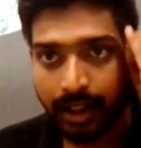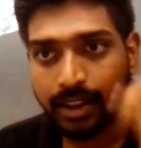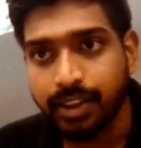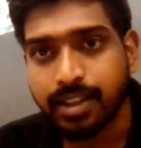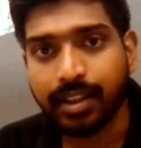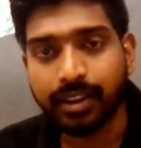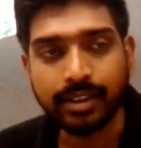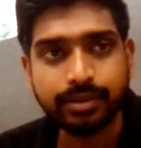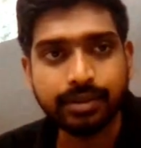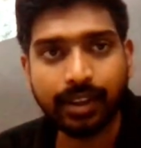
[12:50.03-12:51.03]
this
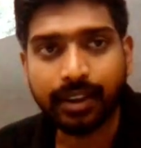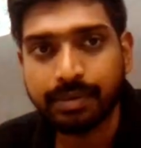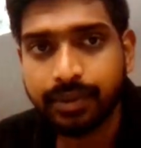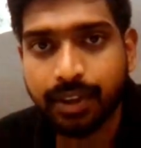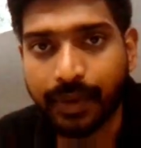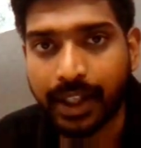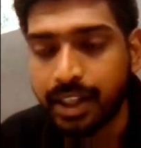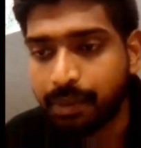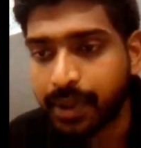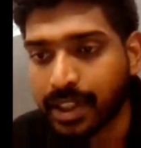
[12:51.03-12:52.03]
when it
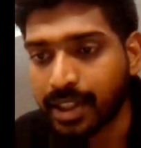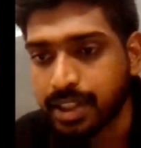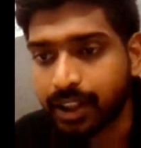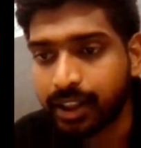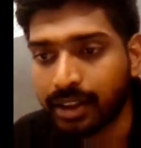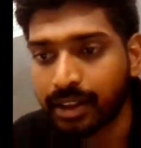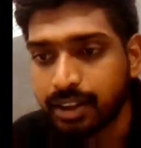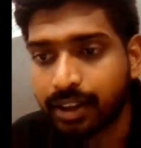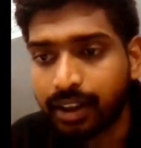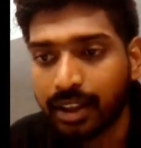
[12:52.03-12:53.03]
represents a circle.
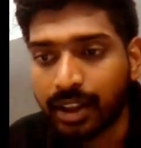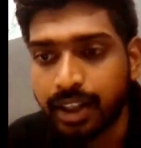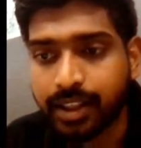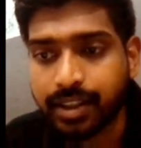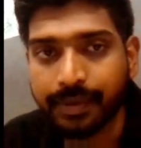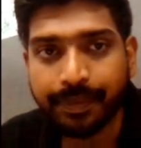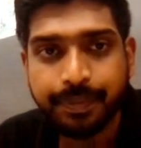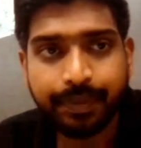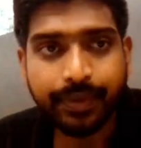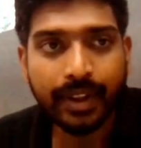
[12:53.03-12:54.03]
Next, we
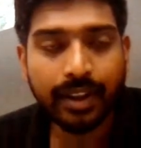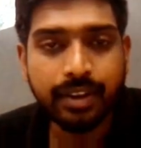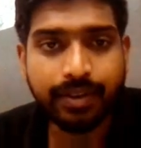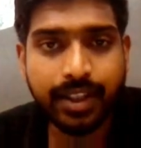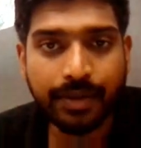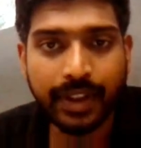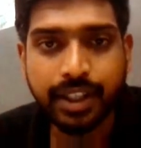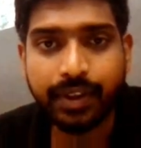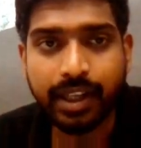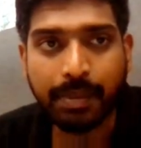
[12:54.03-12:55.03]
have seen when it
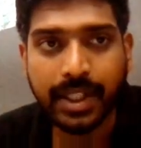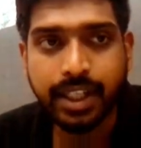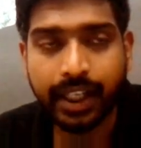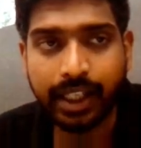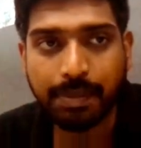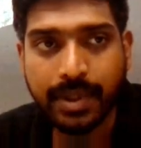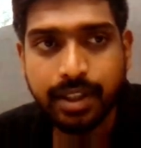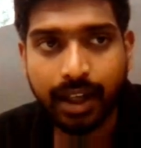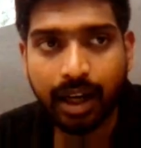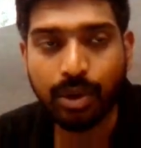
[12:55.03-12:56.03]
will represent an
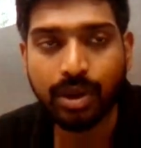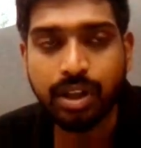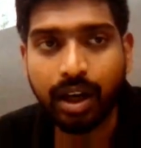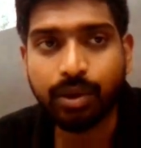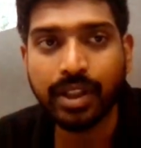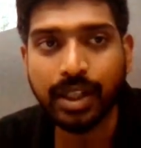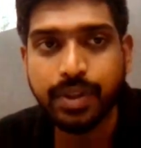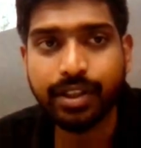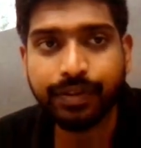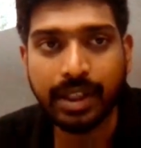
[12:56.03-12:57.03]
ellipse, how the
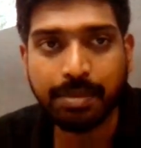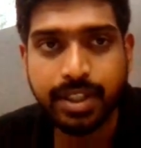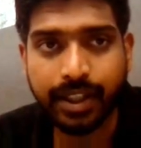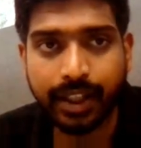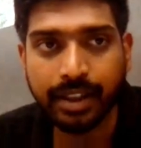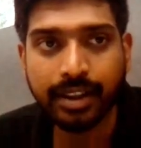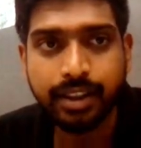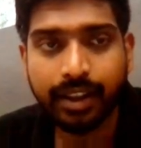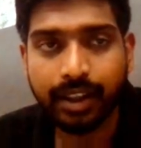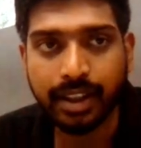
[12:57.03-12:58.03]
equation of ellipse is written
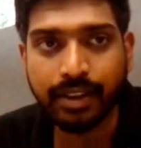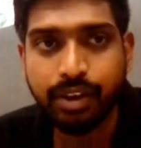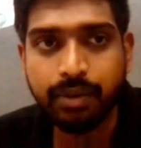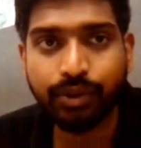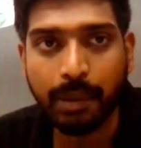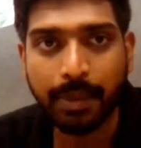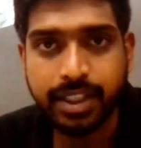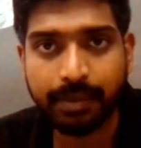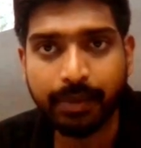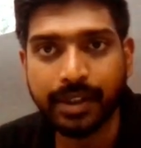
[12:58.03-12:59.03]
in the form of
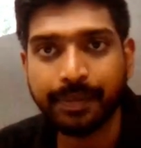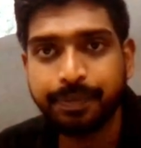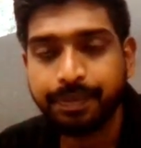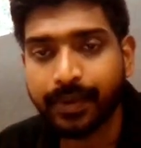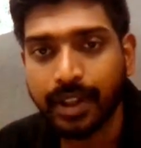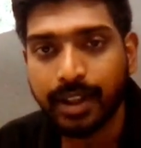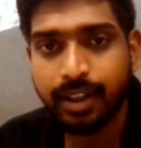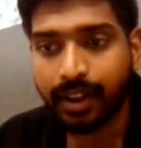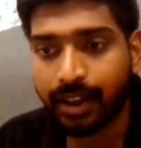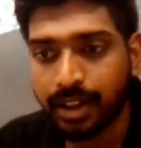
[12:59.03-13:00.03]
complex number.
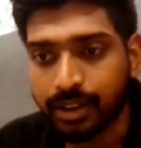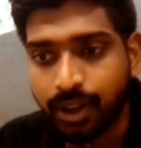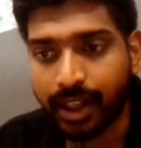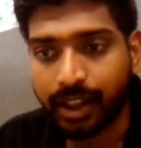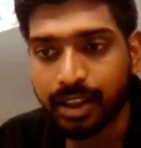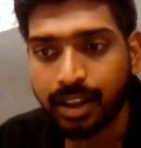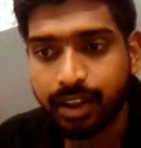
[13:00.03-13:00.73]
Got it?